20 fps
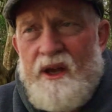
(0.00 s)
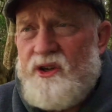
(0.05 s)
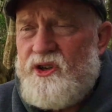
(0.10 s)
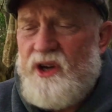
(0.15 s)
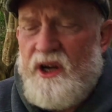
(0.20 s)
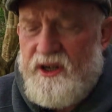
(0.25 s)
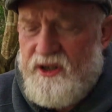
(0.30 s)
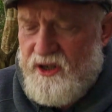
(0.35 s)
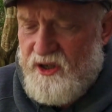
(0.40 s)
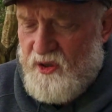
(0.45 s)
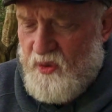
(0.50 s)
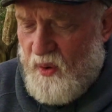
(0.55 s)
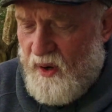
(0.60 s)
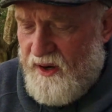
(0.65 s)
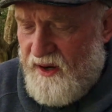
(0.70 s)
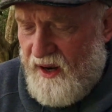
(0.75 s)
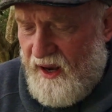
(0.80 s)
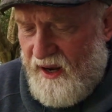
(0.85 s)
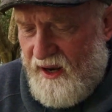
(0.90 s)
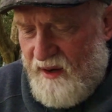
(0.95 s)
Jesus
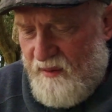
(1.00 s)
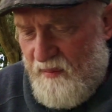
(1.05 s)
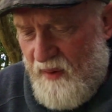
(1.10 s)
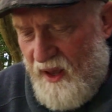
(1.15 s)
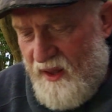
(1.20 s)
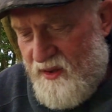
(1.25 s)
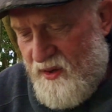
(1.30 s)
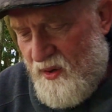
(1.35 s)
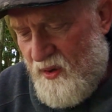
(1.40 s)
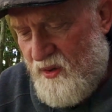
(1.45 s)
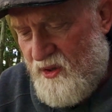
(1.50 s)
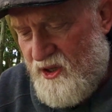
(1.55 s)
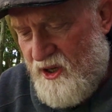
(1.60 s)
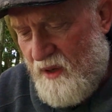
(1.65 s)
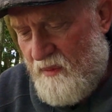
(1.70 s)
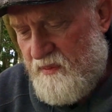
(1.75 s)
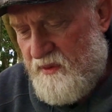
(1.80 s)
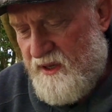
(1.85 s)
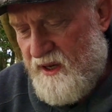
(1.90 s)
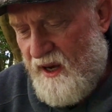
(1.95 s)
one day in Matthew
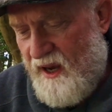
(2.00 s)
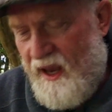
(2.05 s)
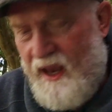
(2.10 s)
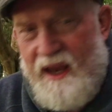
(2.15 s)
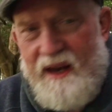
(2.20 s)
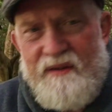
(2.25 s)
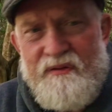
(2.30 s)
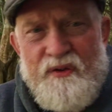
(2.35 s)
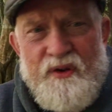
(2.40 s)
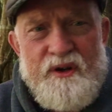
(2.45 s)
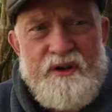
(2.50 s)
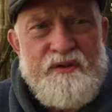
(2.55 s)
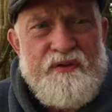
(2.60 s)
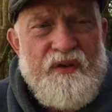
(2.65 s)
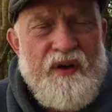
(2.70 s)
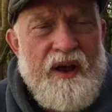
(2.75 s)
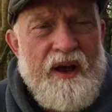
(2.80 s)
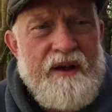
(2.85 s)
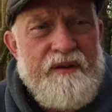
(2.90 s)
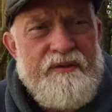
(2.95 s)
chapter 8 verse
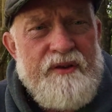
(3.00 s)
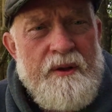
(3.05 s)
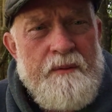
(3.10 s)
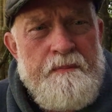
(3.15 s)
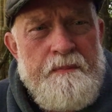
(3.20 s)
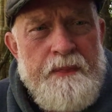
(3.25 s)
5